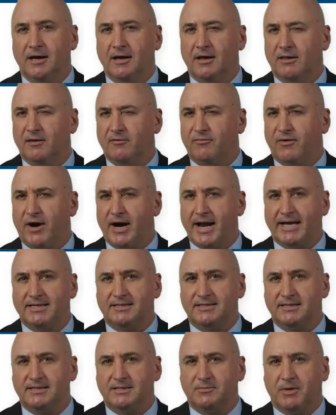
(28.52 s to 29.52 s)
The Finance
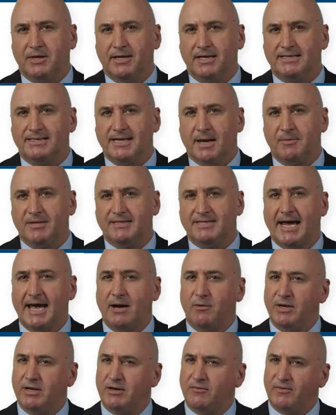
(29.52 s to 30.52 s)
Discipline examines how
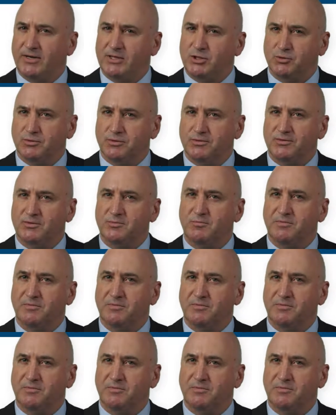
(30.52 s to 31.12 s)
individuals,